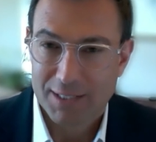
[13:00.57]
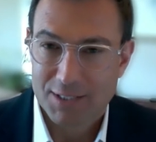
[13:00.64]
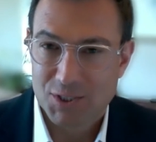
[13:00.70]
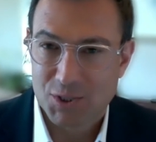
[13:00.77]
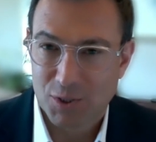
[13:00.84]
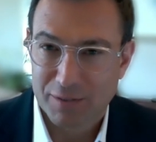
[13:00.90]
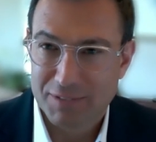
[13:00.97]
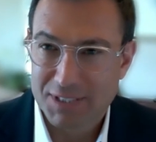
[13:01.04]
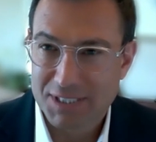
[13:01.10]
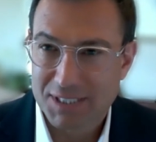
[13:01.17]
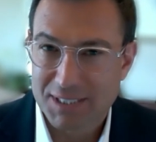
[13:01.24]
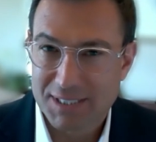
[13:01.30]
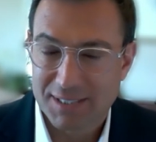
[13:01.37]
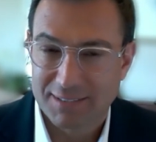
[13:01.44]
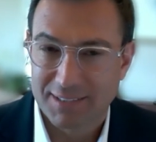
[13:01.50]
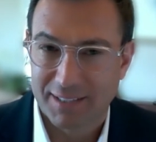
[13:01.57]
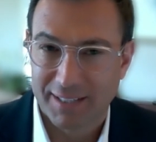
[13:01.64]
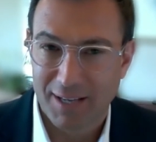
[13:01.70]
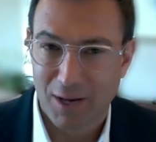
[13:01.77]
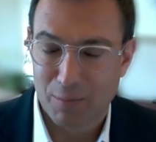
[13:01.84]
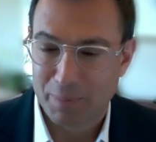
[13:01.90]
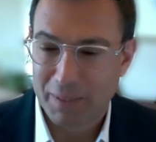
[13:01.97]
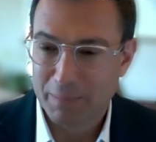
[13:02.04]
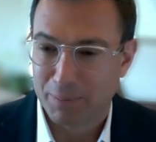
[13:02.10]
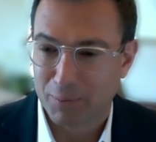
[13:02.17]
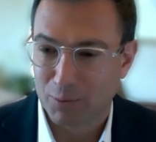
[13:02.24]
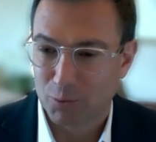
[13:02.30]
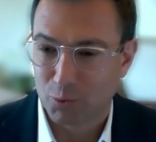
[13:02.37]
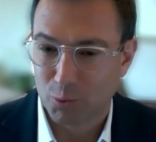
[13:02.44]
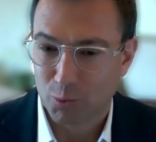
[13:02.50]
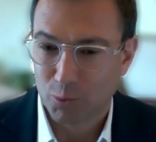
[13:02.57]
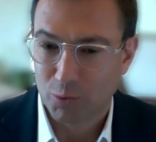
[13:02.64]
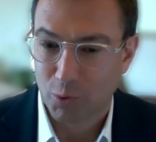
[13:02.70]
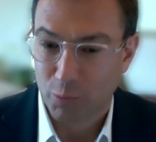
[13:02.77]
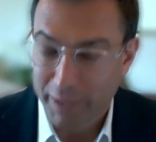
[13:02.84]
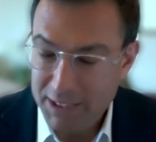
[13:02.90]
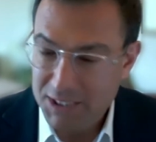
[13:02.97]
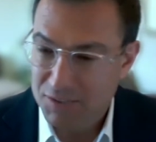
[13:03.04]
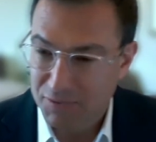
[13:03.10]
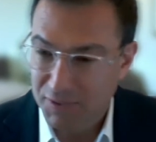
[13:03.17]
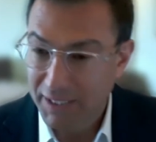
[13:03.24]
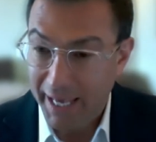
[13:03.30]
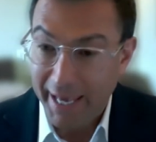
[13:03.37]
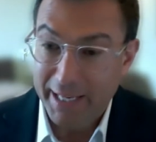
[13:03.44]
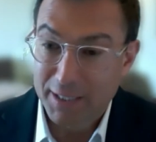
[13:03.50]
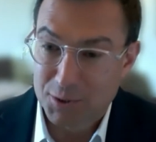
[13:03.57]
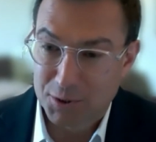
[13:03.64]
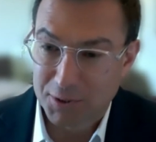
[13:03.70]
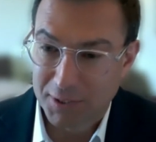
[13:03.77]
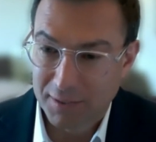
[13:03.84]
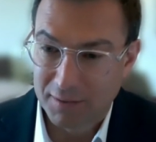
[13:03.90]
services that can allow people to gracefully age